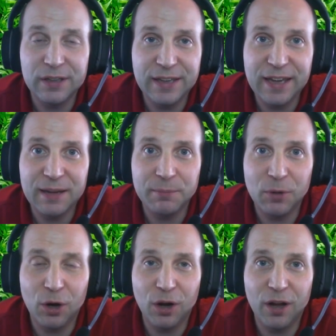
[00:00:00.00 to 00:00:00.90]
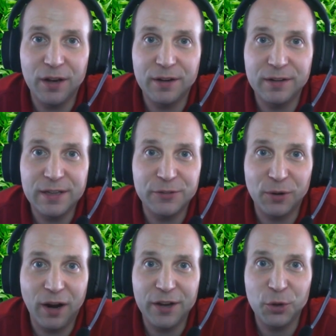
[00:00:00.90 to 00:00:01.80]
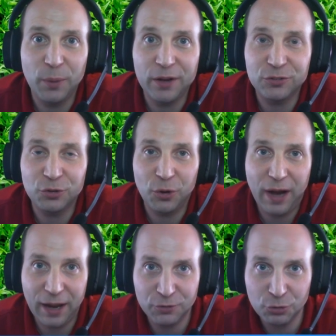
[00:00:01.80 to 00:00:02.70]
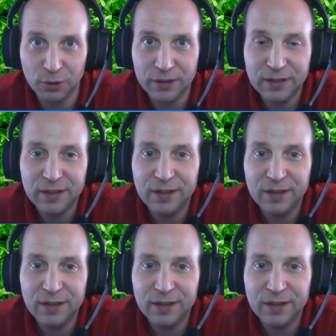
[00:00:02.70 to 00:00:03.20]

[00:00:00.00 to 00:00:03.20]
game on either iOS or Android.